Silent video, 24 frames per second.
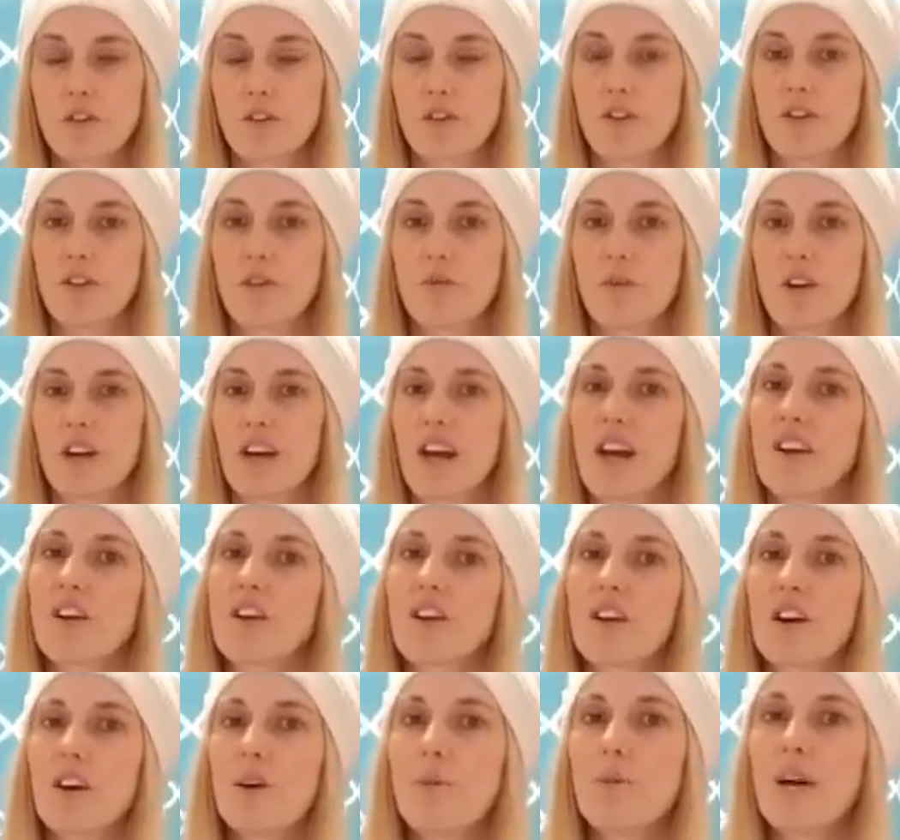do your workout, or
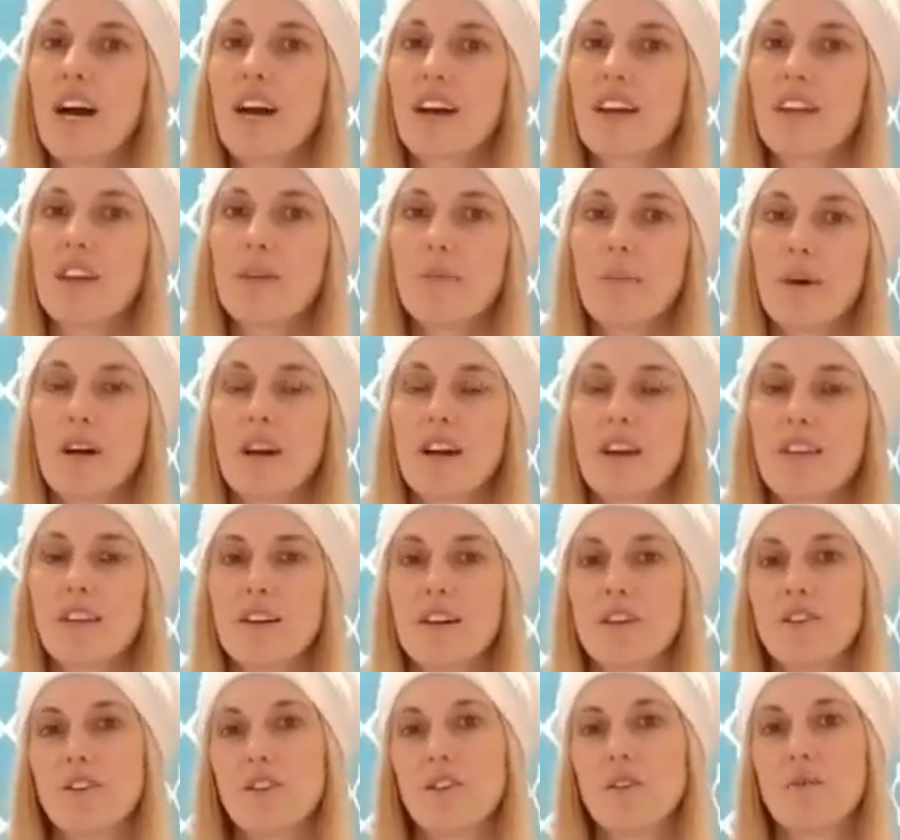go back in the parking lot
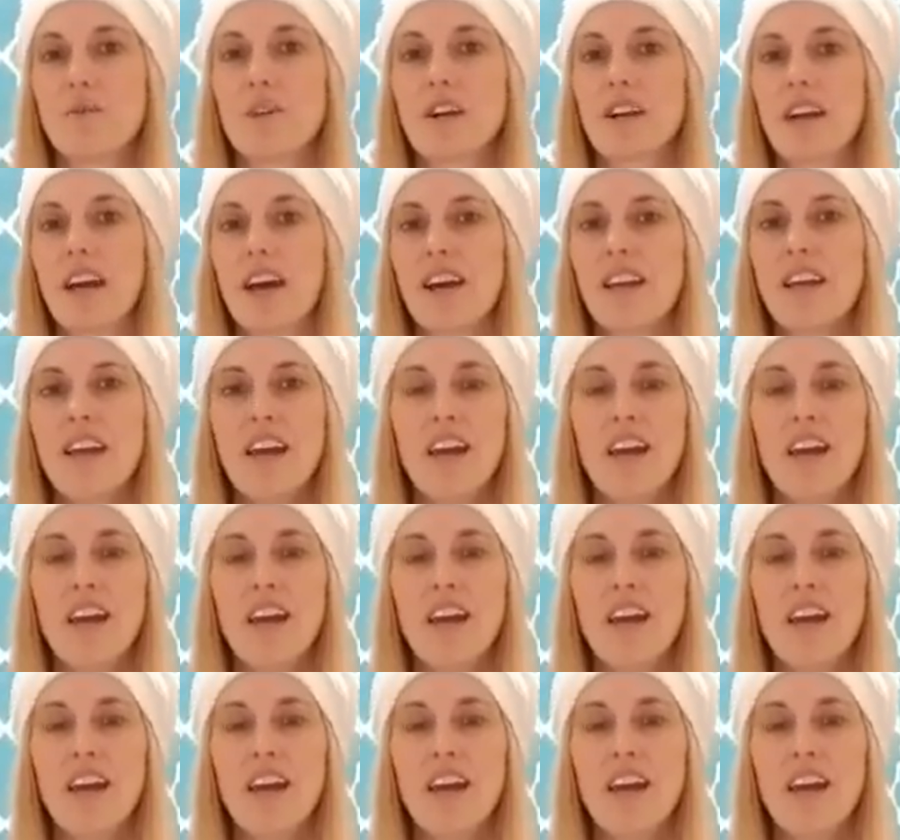and do your workout.